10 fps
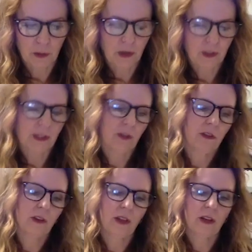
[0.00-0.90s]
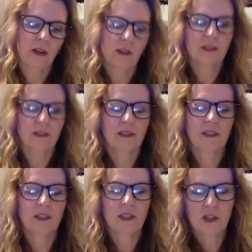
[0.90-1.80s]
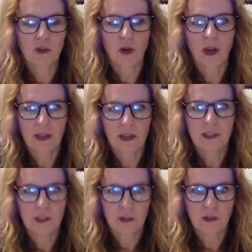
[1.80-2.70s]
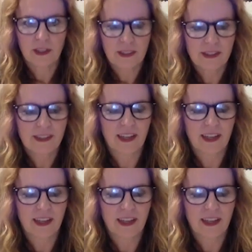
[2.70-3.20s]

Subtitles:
parents out there that are trying to do this.